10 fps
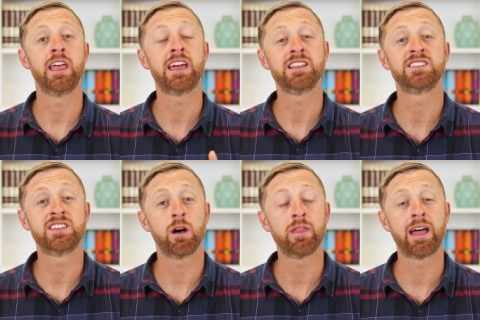They can
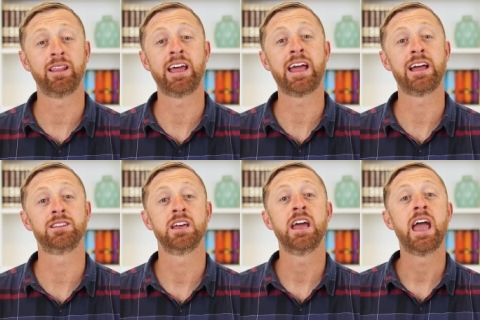sell that
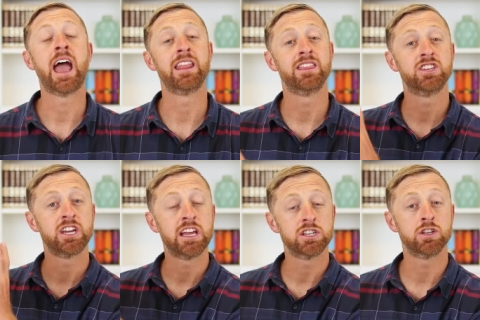land and
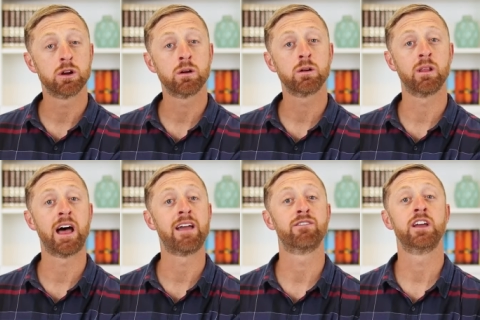change their
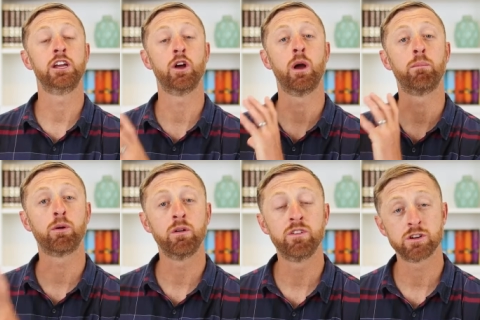life, you know,
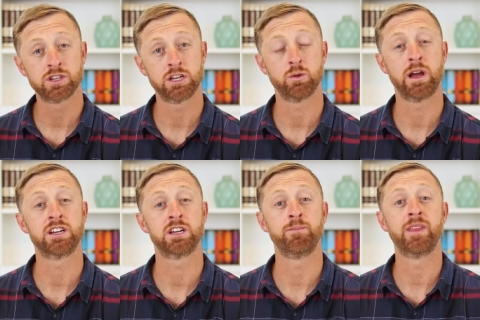improve their
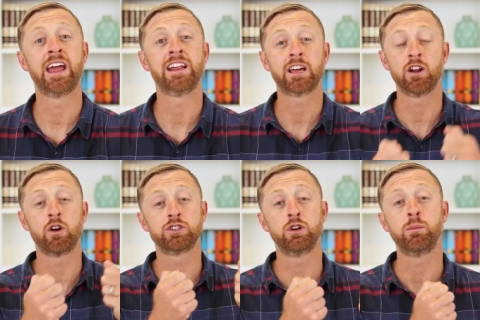situation, and it can
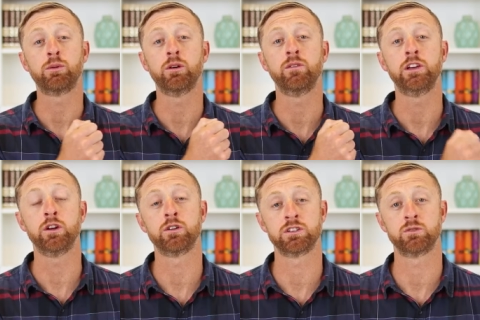also improve
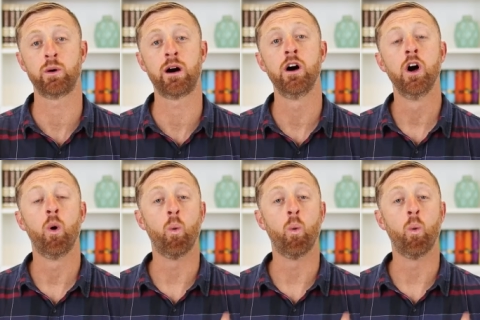yours as well.